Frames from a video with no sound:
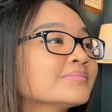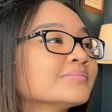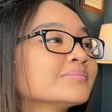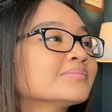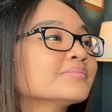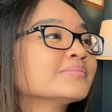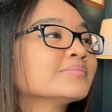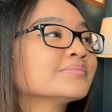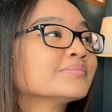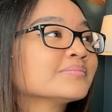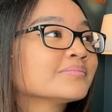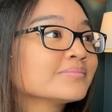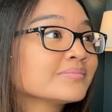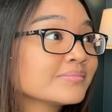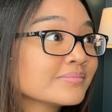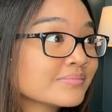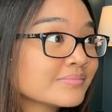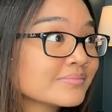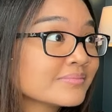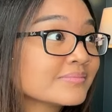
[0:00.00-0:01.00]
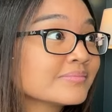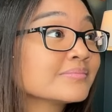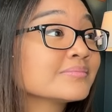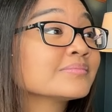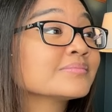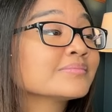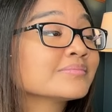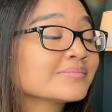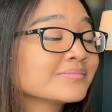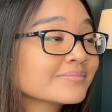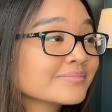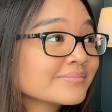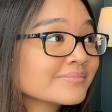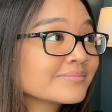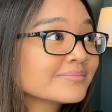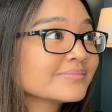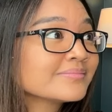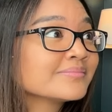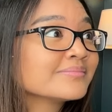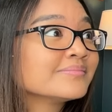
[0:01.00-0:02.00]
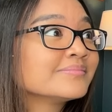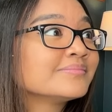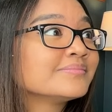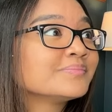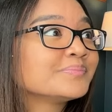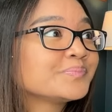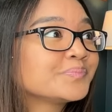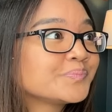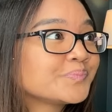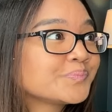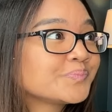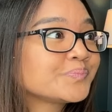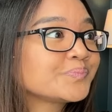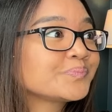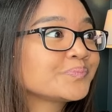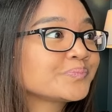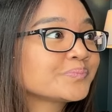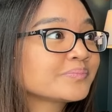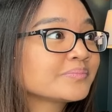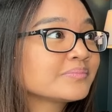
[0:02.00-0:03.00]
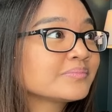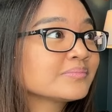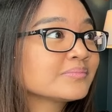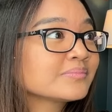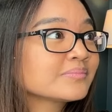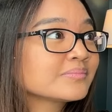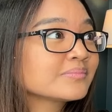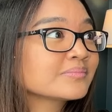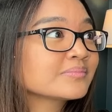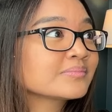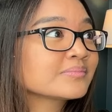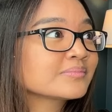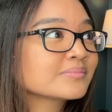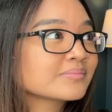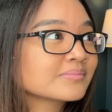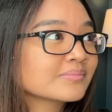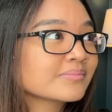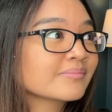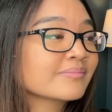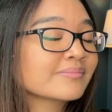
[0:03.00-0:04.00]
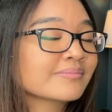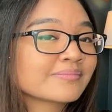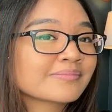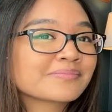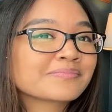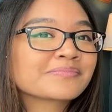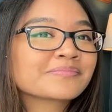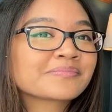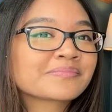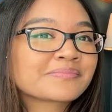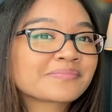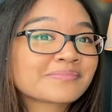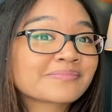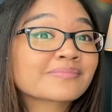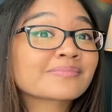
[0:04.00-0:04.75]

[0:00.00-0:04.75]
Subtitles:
The person shown says nothing.